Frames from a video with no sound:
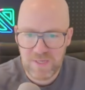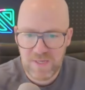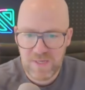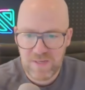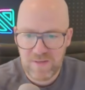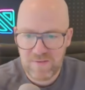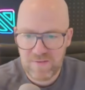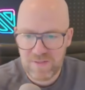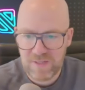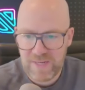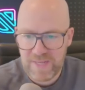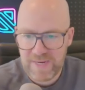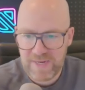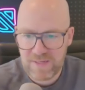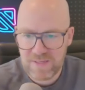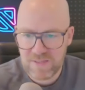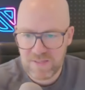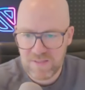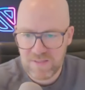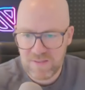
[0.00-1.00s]

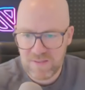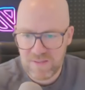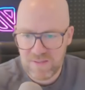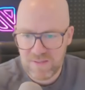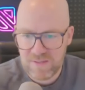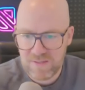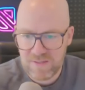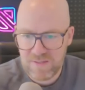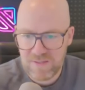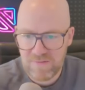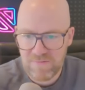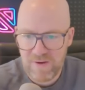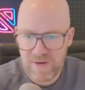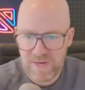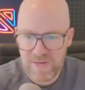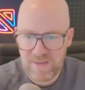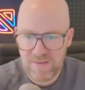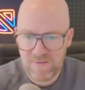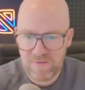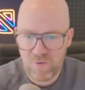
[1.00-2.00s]
select the
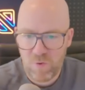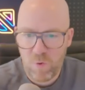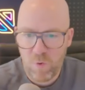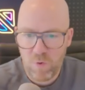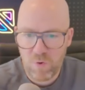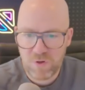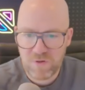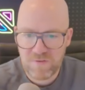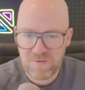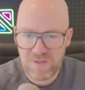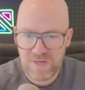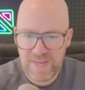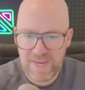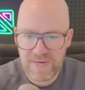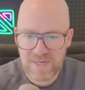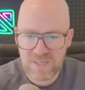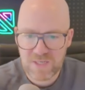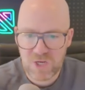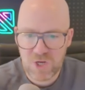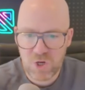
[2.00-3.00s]
device or
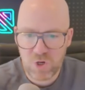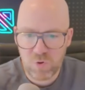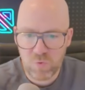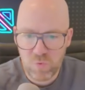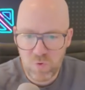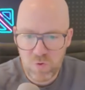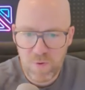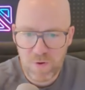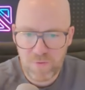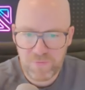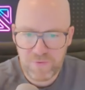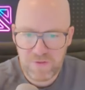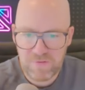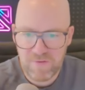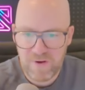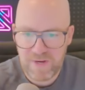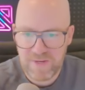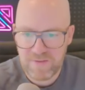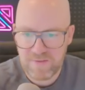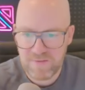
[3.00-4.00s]
select a group
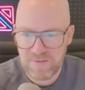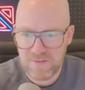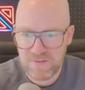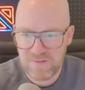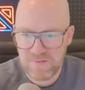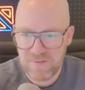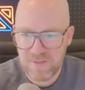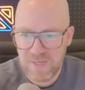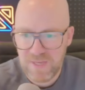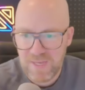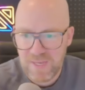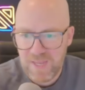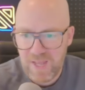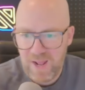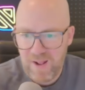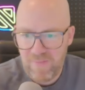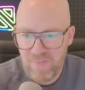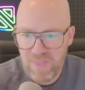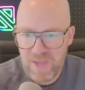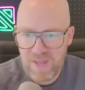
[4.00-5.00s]
devices,
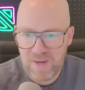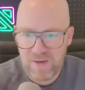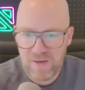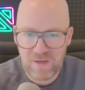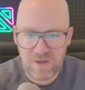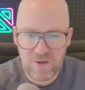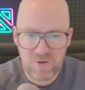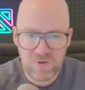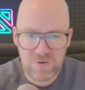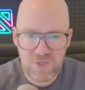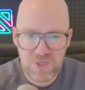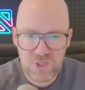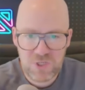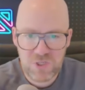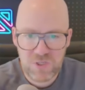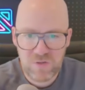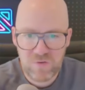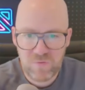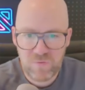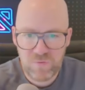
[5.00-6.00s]
and then a
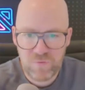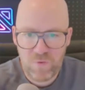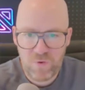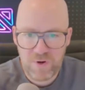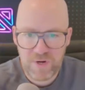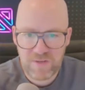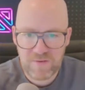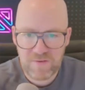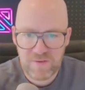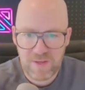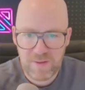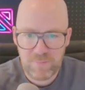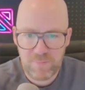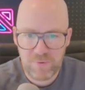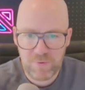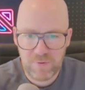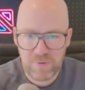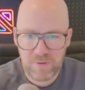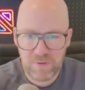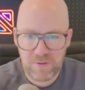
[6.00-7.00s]
condition. For
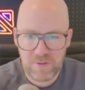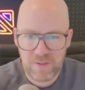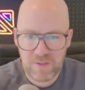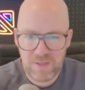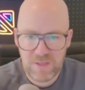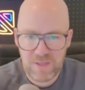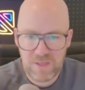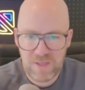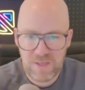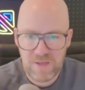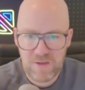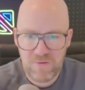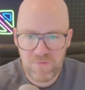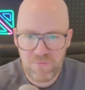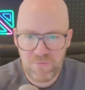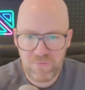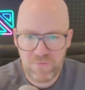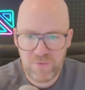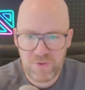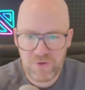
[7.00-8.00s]
example,
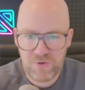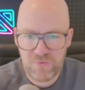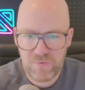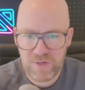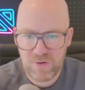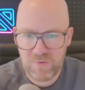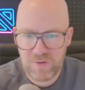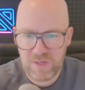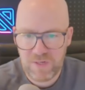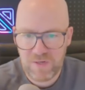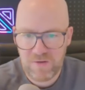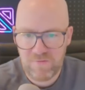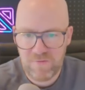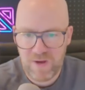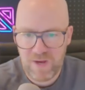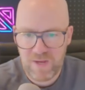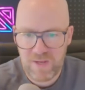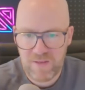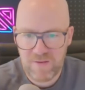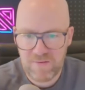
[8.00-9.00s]
if the triggering
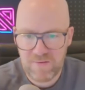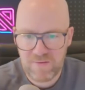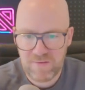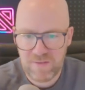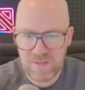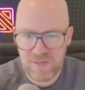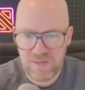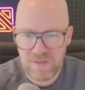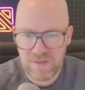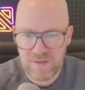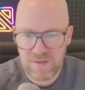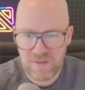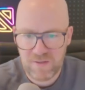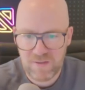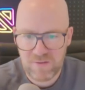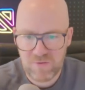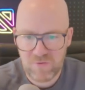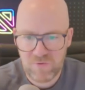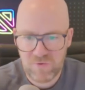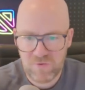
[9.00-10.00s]
device, the
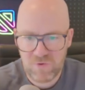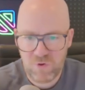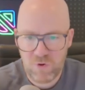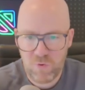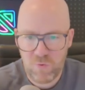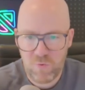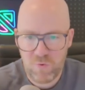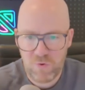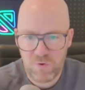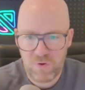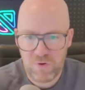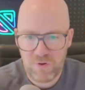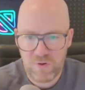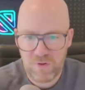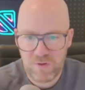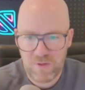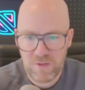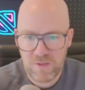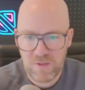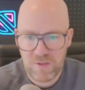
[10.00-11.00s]
score
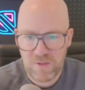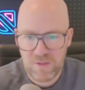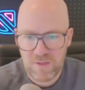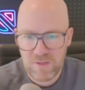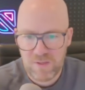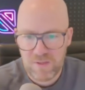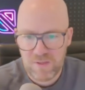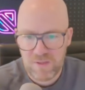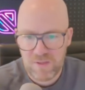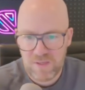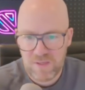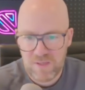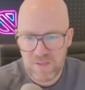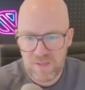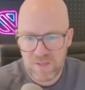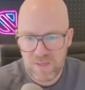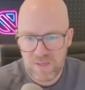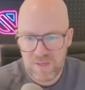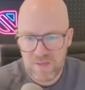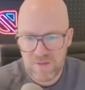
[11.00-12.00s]

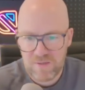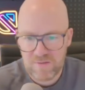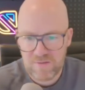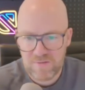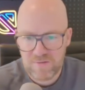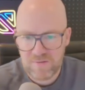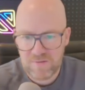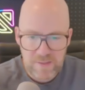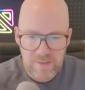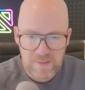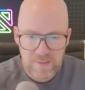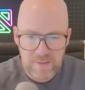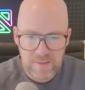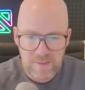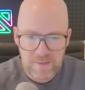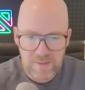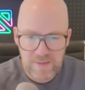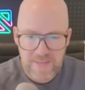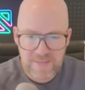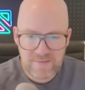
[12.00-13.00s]
is
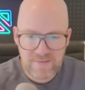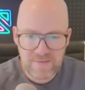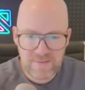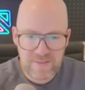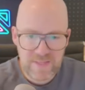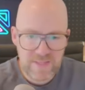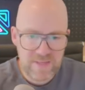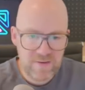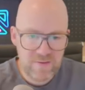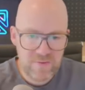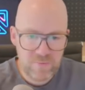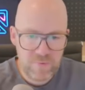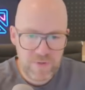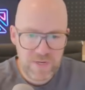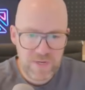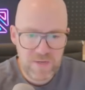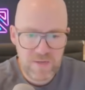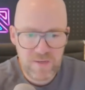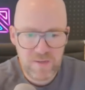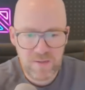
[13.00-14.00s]
less than
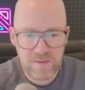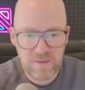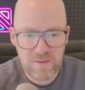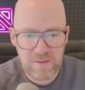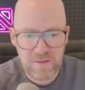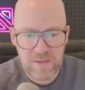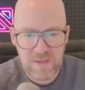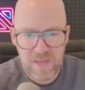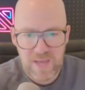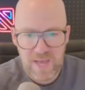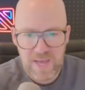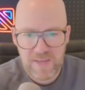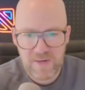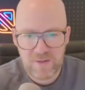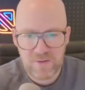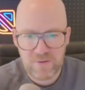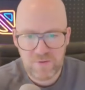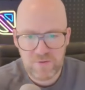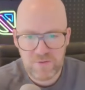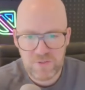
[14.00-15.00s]
3, add a
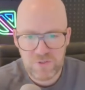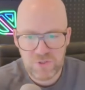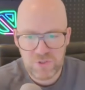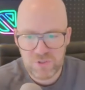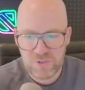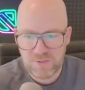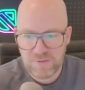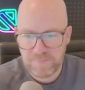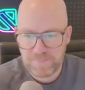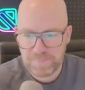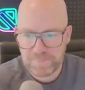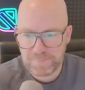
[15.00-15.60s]
condition,